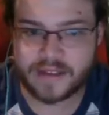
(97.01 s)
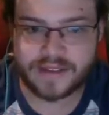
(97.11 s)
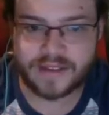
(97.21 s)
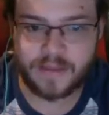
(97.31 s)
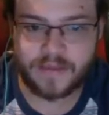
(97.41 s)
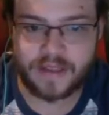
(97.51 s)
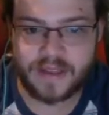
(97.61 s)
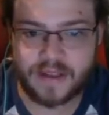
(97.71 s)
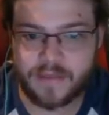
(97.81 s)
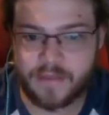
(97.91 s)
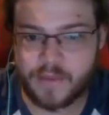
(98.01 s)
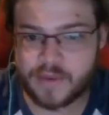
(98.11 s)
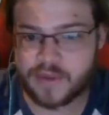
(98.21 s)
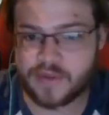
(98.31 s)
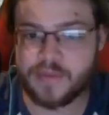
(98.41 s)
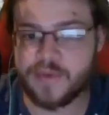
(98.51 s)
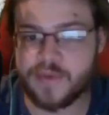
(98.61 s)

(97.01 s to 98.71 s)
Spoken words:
some of the most used moves.